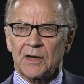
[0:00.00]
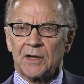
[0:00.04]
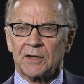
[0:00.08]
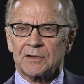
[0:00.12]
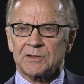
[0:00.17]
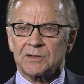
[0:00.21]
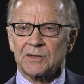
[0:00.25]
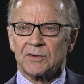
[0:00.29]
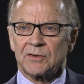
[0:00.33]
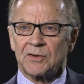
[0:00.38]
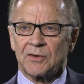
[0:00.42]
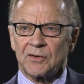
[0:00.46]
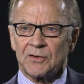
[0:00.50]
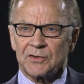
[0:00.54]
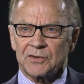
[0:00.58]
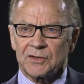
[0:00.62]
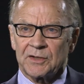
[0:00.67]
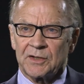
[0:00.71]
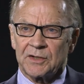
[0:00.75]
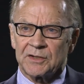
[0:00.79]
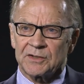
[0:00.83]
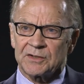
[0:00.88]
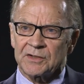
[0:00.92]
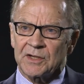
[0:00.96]

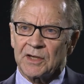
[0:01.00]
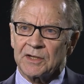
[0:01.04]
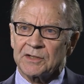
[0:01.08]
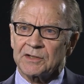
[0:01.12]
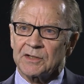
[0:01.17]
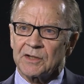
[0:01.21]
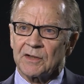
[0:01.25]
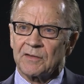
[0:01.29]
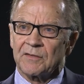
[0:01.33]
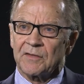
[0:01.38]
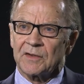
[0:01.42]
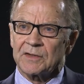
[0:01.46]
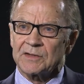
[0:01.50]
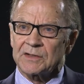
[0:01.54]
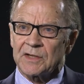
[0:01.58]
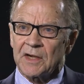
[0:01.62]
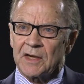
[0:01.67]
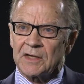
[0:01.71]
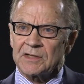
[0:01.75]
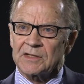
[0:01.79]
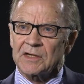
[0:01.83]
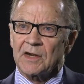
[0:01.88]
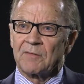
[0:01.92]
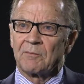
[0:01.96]
Constitution is such that the
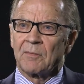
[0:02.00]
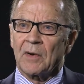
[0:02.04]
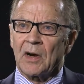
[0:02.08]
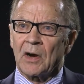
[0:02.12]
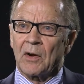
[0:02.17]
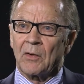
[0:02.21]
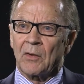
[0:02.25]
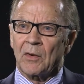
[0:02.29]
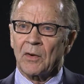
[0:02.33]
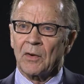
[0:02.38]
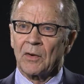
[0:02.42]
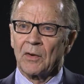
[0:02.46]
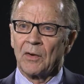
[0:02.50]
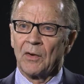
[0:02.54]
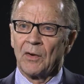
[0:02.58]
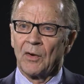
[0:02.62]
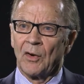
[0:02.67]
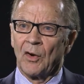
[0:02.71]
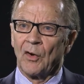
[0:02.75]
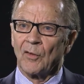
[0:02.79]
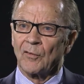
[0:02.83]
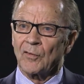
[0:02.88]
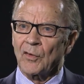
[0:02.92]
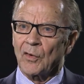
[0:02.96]
states have power
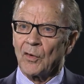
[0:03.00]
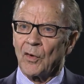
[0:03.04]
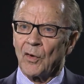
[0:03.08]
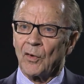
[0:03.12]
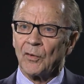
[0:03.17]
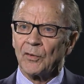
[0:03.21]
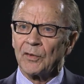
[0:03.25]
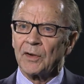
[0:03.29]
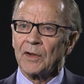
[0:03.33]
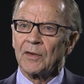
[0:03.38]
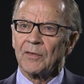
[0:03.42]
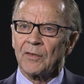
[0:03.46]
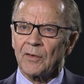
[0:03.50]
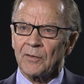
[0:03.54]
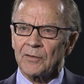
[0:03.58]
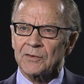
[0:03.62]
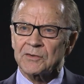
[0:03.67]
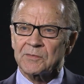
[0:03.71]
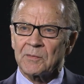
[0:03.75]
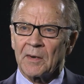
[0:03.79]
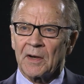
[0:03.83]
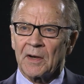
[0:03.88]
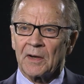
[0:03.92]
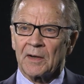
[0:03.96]
over only
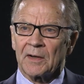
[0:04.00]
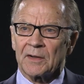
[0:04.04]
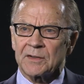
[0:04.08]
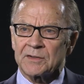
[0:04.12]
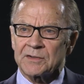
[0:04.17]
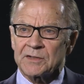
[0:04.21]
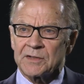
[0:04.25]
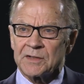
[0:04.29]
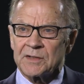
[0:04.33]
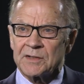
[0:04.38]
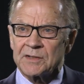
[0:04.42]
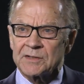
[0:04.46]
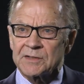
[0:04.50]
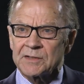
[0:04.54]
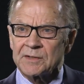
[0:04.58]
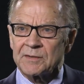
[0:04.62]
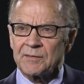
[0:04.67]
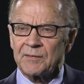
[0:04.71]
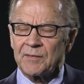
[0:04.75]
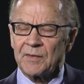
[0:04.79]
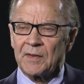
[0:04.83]
those policies